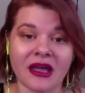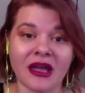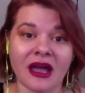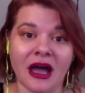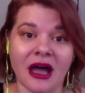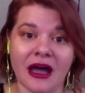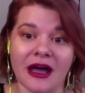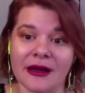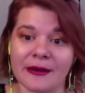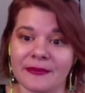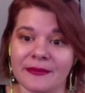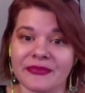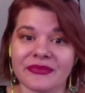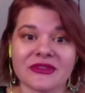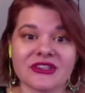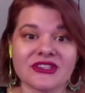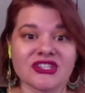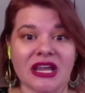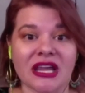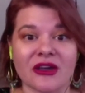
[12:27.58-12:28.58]
Um,
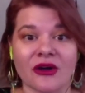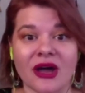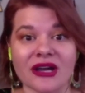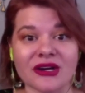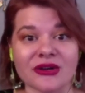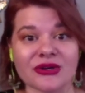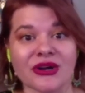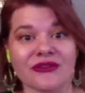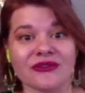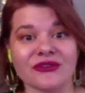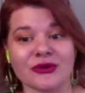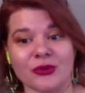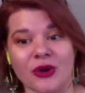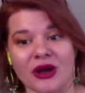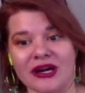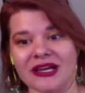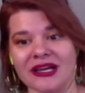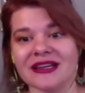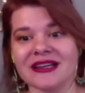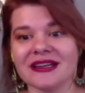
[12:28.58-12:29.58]
Shango, I don't know if you
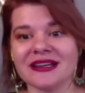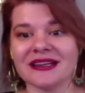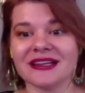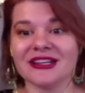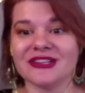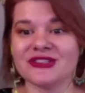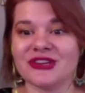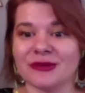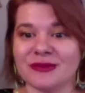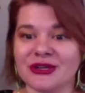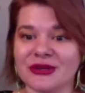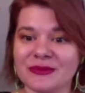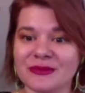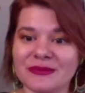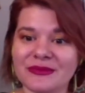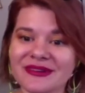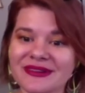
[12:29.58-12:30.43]
want to contribute?